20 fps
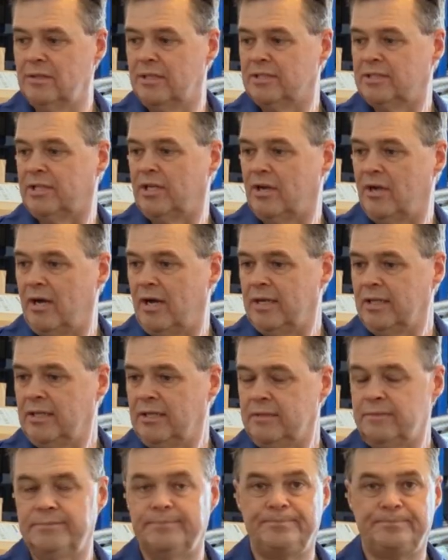Let's get on
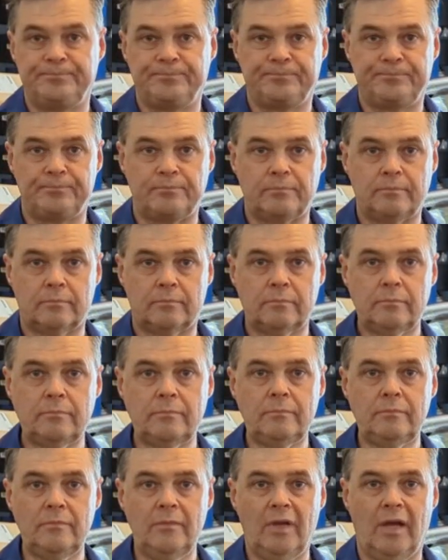it.
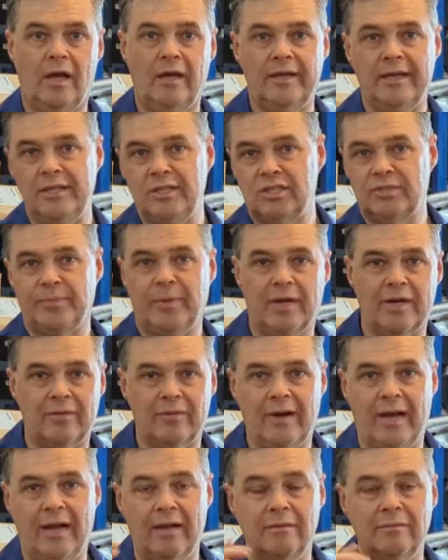I'll get you spun
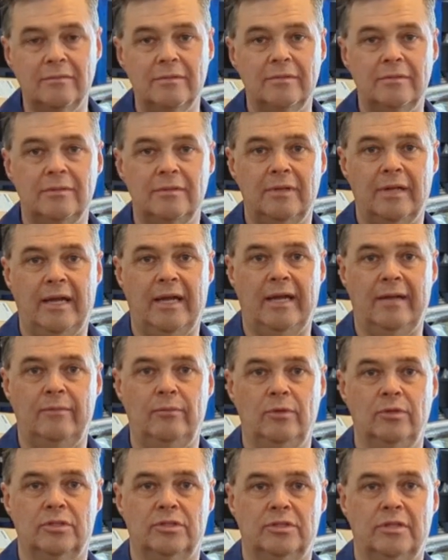around, and
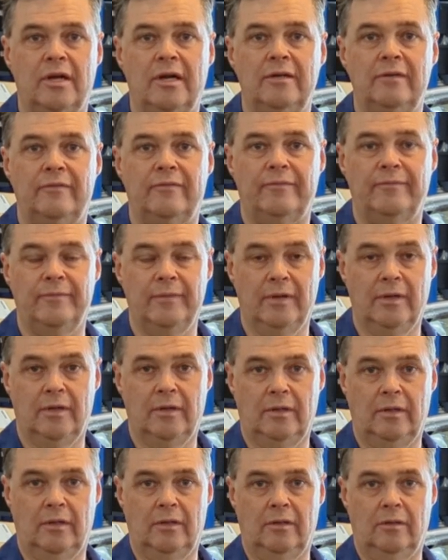we'll start
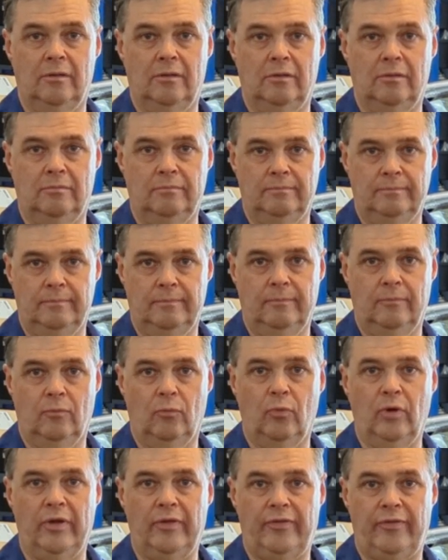
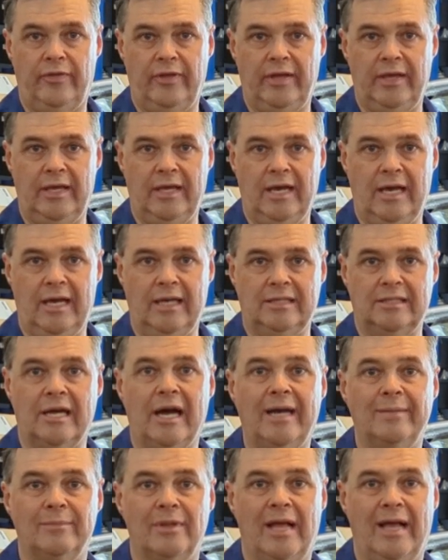with the
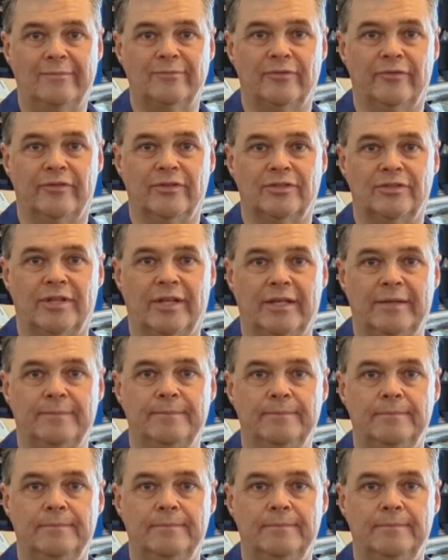time lapse of this thing.